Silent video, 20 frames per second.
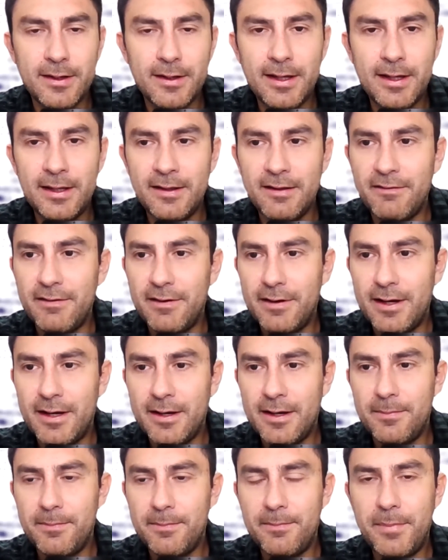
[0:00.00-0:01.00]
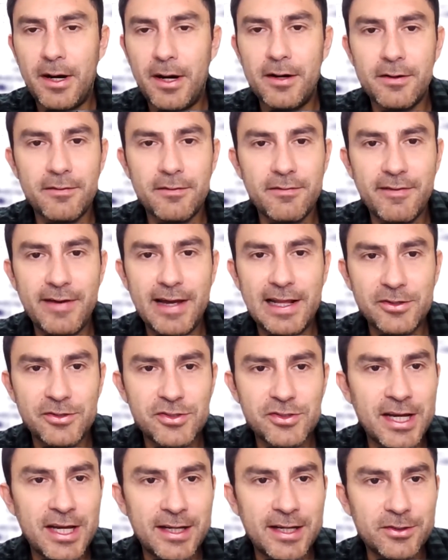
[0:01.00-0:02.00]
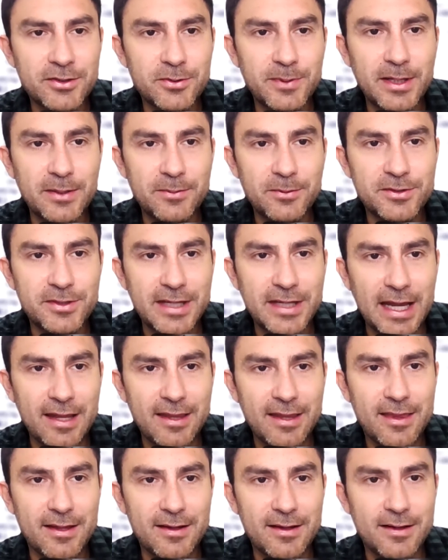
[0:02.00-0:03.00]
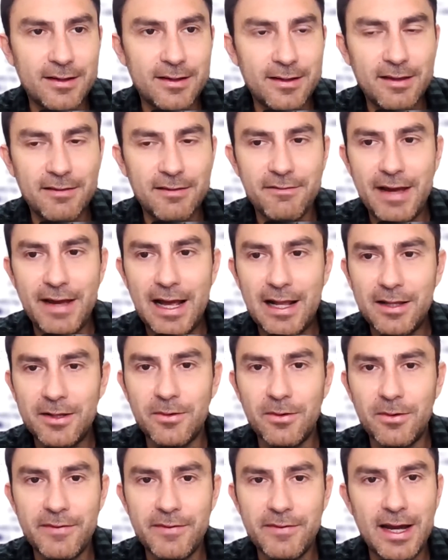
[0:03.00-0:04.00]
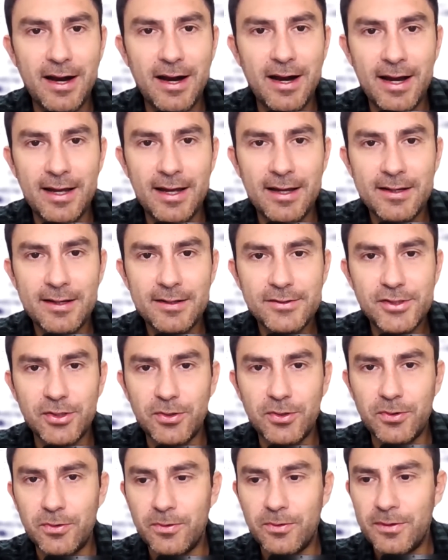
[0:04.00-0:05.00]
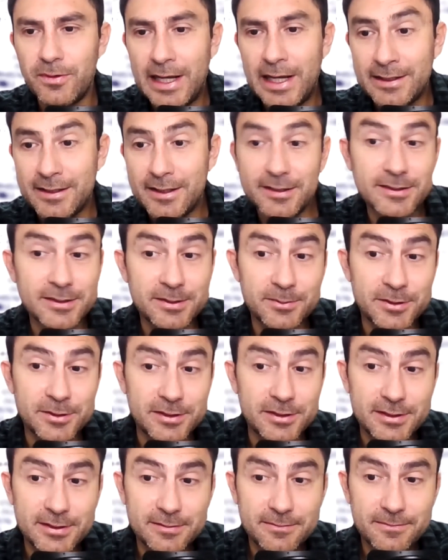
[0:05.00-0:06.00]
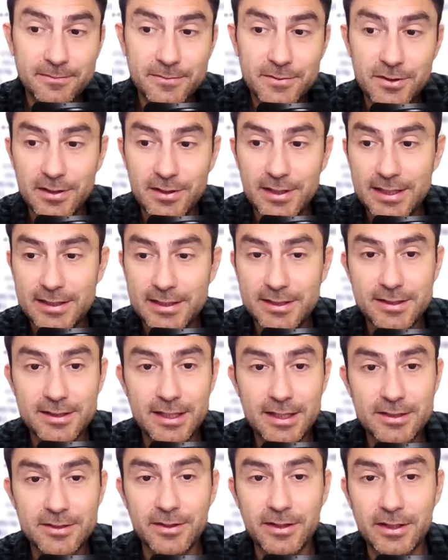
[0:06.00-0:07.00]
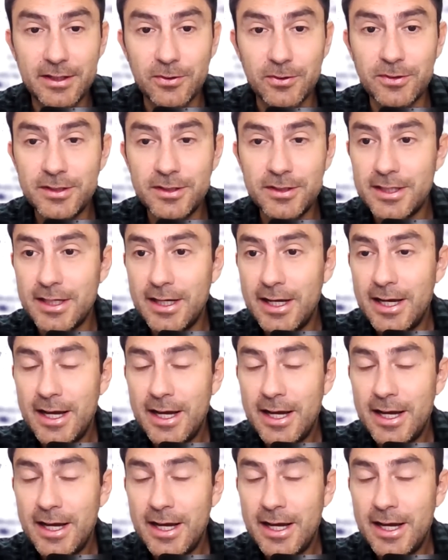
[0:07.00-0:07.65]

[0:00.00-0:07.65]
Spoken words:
in the part of the value chain to be able to get the value of AI to end customers. So that's really good.